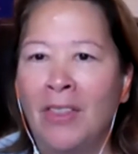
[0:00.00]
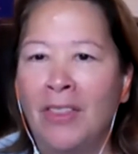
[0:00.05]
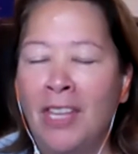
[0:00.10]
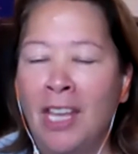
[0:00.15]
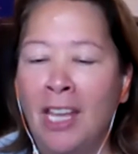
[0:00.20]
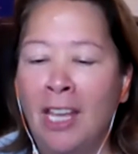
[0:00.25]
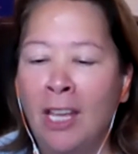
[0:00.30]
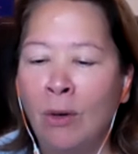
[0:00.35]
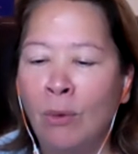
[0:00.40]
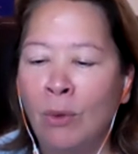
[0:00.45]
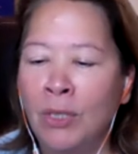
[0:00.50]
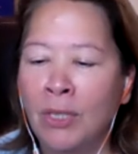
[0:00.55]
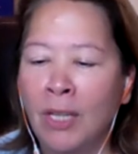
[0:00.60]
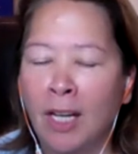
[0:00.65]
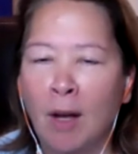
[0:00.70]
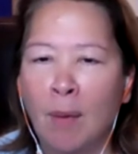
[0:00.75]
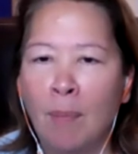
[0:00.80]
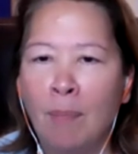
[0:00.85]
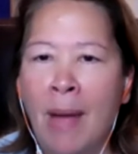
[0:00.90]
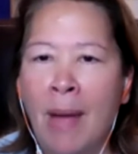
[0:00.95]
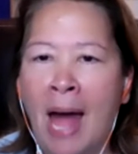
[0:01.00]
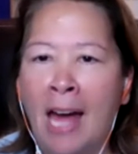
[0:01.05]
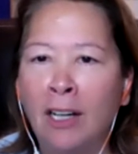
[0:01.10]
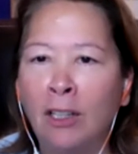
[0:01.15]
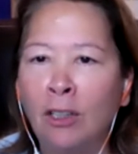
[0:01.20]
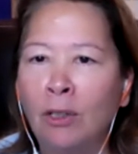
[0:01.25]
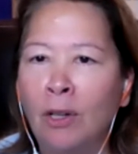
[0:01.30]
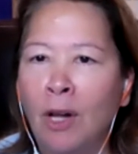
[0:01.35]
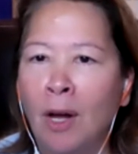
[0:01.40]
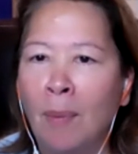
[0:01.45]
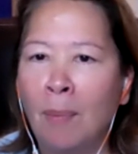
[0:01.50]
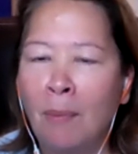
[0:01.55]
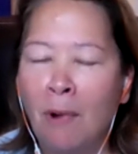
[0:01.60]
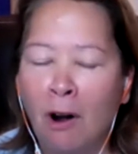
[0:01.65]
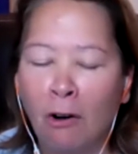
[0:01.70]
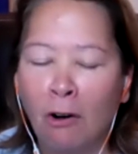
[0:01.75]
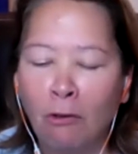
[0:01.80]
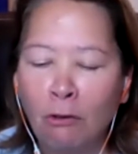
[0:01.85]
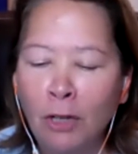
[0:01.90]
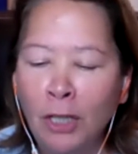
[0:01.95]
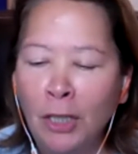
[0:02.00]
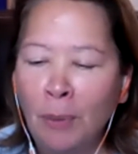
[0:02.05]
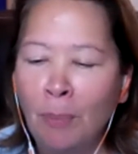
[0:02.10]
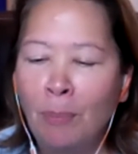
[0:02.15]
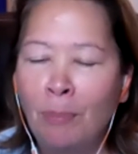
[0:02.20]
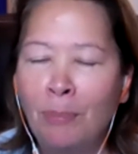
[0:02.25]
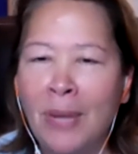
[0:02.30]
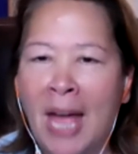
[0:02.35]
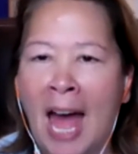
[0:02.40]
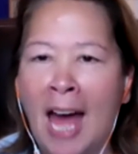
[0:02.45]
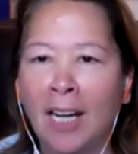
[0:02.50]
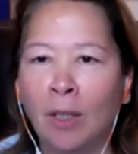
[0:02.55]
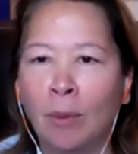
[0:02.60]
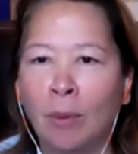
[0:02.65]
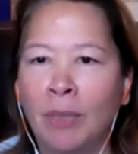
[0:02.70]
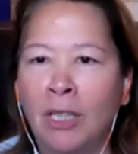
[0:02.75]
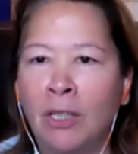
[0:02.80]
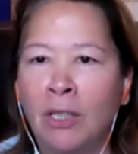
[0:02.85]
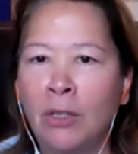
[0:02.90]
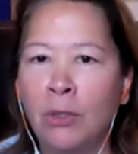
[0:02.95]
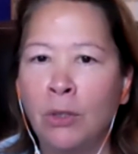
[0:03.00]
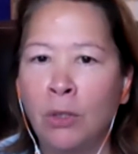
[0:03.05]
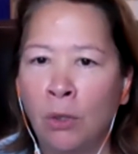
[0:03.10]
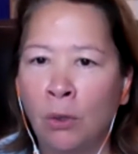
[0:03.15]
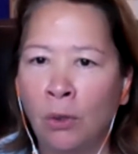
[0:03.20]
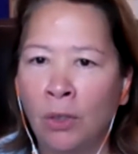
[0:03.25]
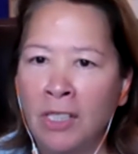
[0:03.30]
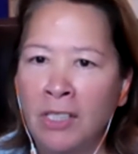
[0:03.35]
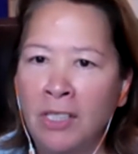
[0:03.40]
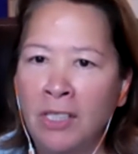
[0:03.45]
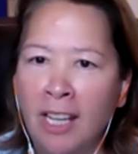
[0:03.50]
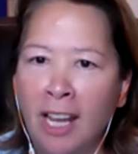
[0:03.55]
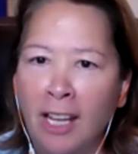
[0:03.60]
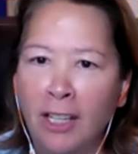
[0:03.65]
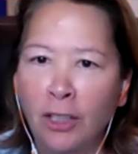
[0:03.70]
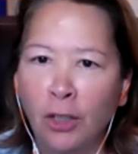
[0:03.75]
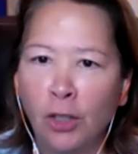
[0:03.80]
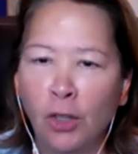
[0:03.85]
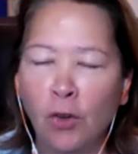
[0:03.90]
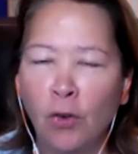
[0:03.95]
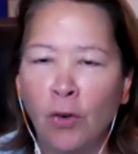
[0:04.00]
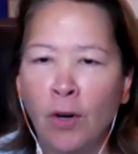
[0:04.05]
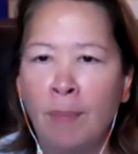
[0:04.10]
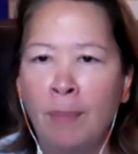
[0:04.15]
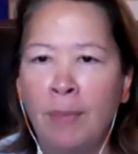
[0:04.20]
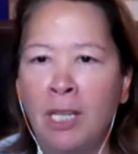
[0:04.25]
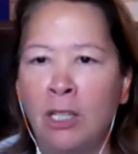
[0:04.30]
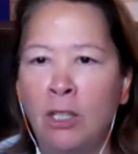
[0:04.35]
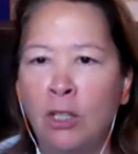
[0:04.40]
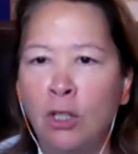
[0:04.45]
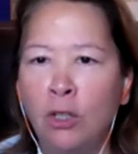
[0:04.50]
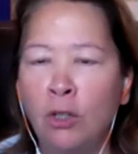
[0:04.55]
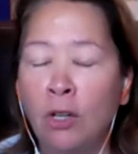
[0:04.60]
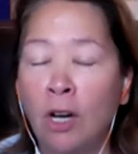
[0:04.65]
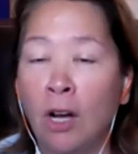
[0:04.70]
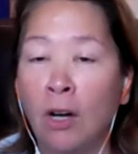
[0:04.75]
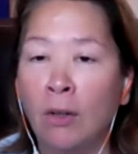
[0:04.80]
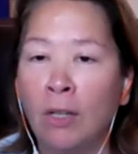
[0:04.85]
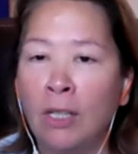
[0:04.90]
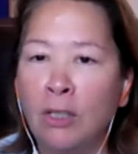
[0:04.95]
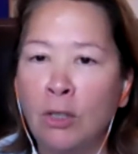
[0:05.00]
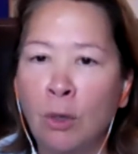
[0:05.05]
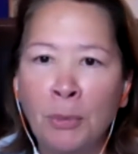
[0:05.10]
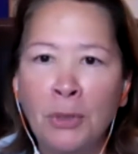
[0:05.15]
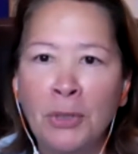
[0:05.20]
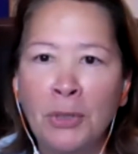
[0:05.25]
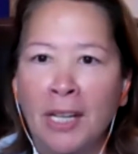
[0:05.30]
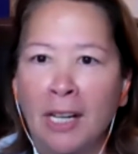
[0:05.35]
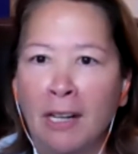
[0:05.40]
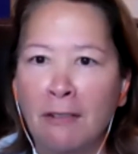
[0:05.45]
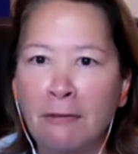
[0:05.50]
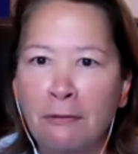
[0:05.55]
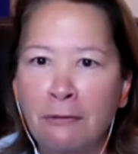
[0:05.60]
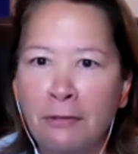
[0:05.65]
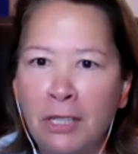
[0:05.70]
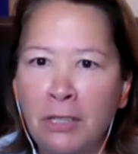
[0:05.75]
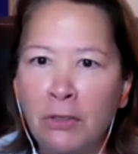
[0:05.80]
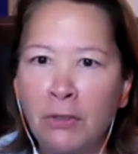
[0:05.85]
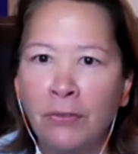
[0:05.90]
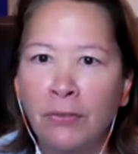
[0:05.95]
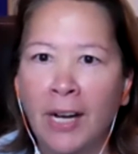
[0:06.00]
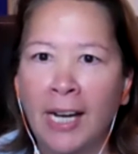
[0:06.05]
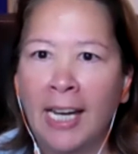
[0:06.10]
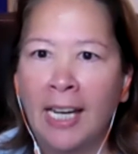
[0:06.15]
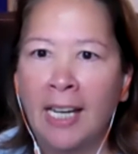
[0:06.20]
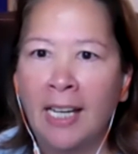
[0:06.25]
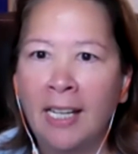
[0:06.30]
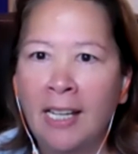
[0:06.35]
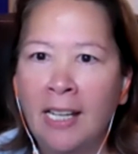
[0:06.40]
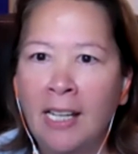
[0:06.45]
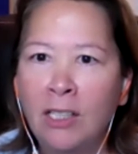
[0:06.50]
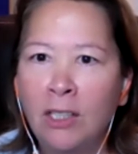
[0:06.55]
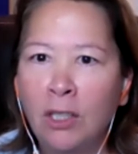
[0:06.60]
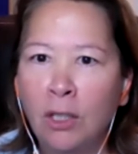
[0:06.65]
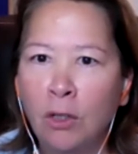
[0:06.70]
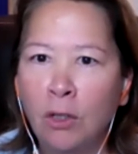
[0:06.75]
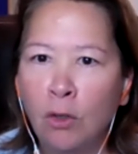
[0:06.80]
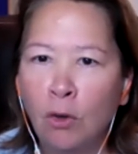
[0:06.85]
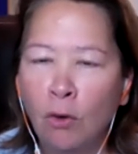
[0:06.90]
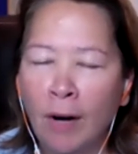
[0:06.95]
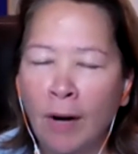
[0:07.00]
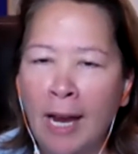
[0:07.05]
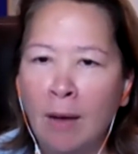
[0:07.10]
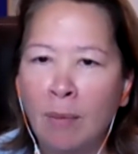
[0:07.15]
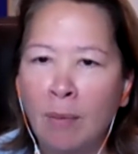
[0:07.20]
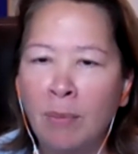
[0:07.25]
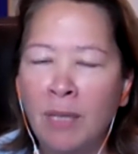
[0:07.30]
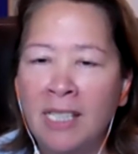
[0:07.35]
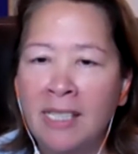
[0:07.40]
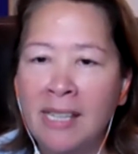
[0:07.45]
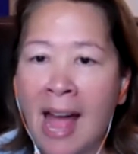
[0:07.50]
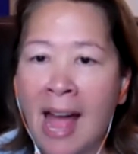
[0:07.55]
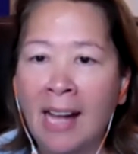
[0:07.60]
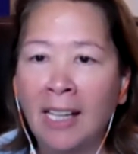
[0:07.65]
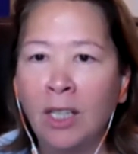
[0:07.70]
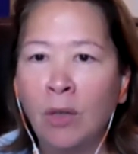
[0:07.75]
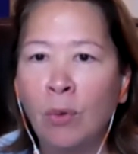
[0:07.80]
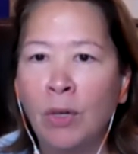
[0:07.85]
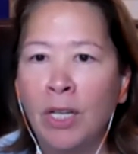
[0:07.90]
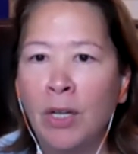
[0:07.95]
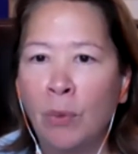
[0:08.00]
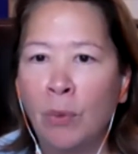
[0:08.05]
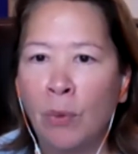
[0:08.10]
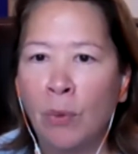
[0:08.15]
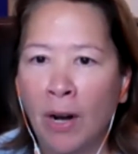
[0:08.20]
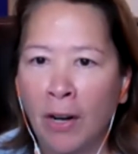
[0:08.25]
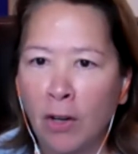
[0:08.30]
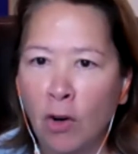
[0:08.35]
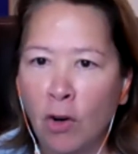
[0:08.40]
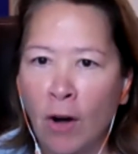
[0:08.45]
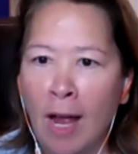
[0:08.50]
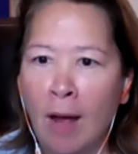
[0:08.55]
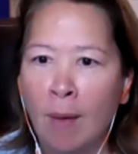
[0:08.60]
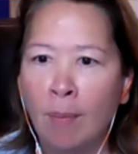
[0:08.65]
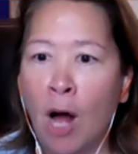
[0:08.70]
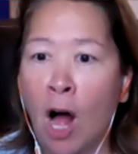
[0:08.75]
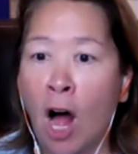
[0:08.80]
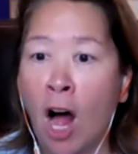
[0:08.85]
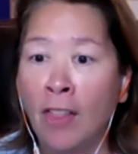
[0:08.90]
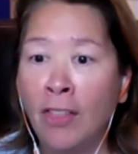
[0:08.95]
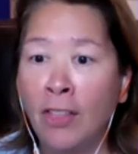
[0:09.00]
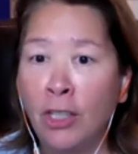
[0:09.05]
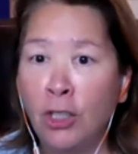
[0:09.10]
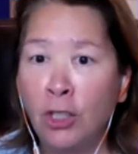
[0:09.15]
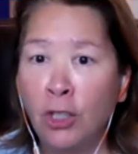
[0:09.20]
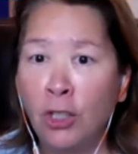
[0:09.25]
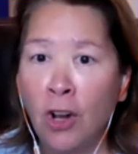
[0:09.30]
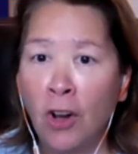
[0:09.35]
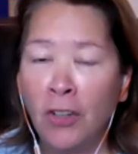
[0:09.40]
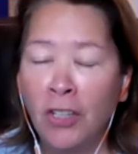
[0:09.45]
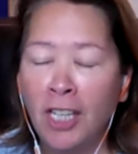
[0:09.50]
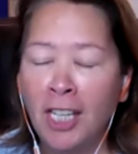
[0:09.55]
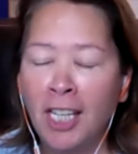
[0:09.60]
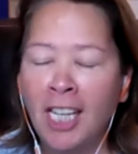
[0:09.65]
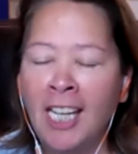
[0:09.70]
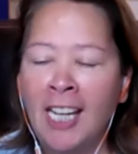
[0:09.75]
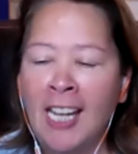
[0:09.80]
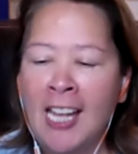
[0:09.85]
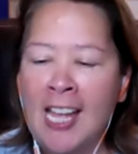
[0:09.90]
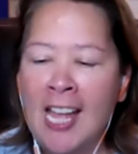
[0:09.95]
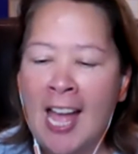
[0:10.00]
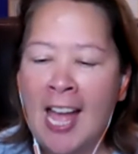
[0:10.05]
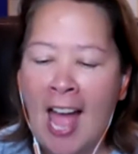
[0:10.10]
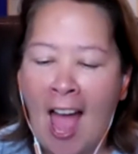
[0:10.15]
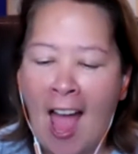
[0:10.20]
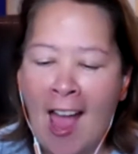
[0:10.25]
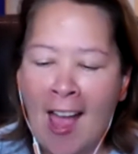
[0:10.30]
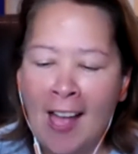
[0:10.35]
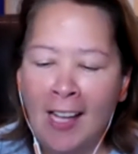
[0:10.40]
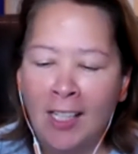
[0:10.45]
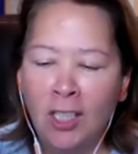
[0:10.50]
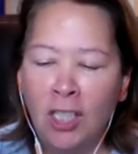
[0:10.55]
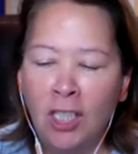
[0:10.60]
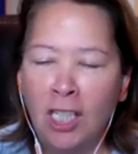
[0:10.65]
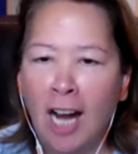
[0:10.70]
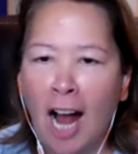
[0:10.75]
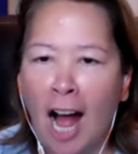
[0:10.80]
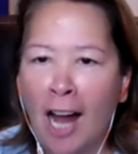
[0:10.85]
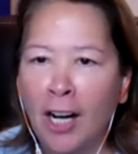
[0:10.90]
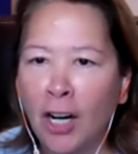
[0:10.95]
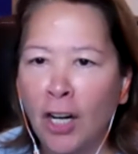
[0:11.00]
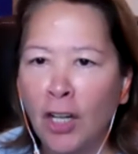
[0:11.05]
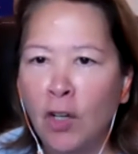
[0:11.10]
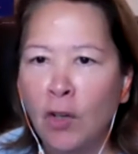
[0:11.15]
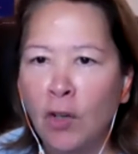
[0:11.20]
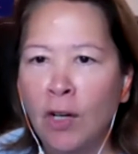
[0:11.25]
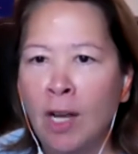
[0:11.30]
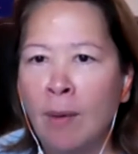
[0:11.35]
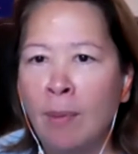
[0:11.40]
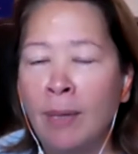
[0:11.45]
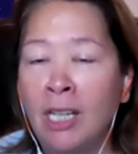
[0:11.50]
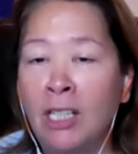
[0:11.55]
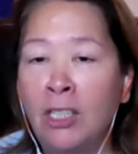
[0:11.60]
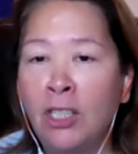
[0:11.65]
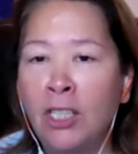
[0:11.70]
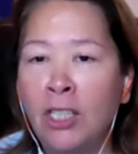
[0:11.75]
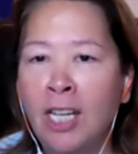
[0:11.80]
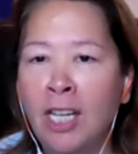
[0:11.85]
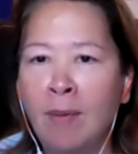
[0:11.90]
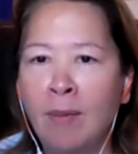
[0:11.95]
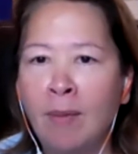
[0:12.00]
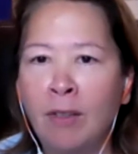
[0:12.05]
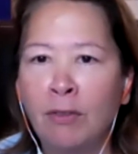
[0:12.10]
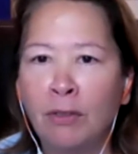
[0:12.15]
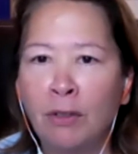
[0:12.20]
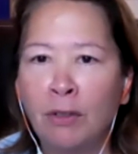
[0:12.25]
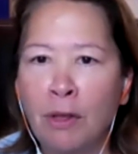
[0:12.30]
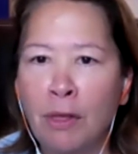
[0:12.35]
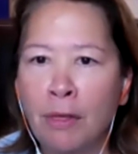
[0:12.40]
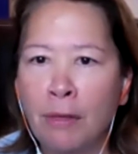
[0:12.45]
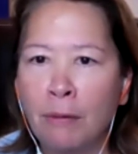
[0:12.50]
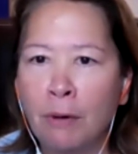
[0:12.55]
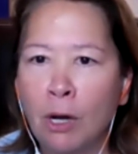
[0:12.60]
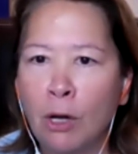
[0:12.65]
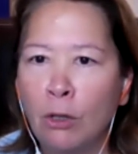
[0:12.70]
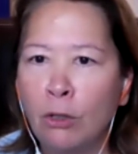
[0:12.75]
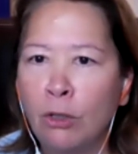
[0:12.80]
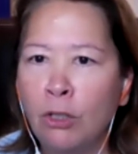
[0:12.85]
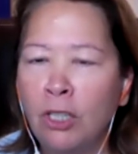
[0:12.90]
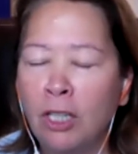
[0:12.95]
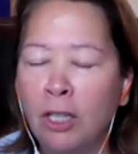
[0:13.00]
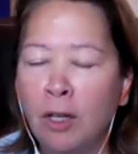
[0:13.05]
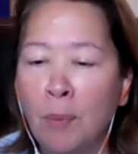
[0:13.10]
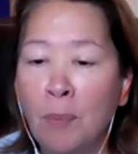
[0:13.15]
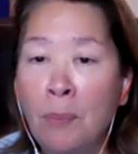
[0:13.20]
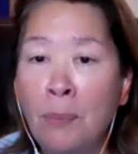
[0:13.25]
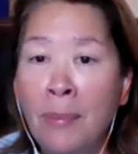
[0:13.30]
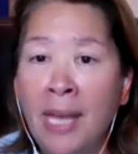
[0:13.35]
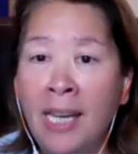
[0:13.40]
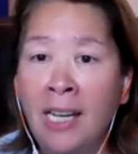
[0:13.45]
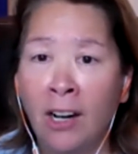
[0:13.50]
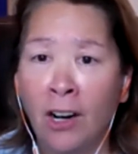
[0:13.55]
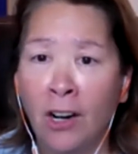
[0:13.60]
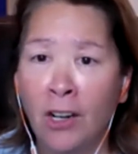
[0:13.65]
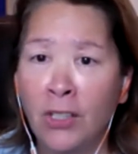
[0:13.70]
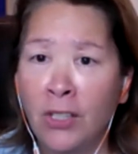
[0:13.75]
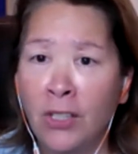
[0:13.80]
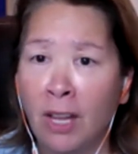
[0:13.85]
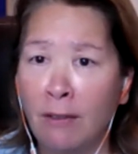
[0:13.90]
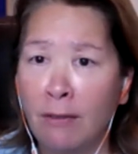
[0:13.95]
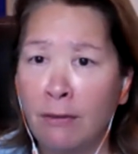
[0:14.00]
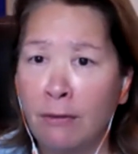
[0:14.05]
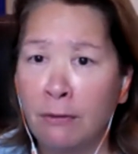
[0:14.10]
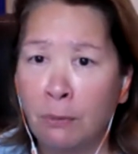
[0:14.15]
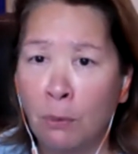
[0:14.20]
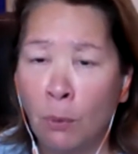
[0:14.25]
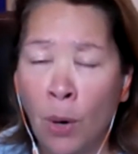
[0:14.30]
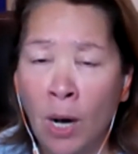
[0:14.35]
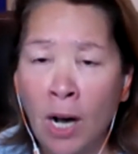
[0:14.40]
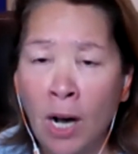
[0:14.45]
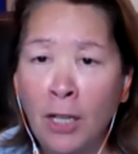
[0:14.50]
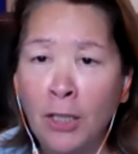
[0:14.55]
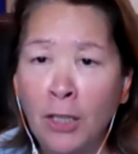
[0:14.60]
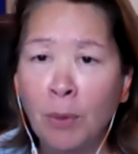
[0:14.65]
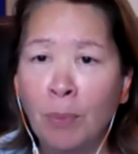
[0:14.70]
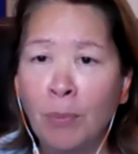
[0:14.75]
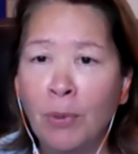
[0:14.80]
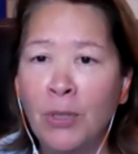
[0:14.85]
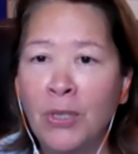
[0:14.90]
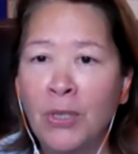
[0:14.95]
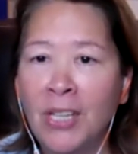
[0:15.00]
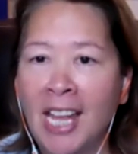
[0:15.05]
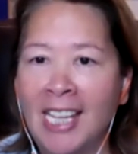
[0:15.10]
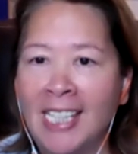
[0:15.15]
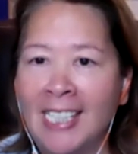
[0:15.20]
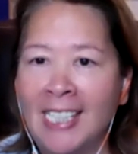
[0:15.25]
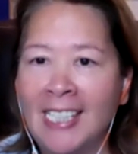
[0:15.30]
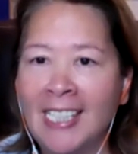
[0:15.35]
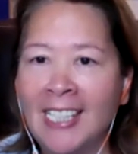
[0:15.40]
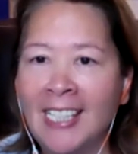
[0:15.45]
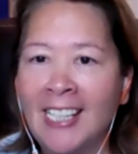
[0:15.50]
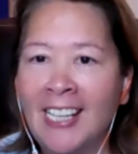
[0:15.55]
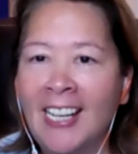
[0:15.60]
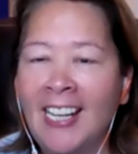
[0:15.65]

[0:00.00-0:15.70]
Mm, it was like I'll a battle a, a, real battle because in order to get your grip in judo it's almost like a fist fight to grab exactly where you want to grab on the judo gi and she got her grip and she came in for a throw she committed herself 100%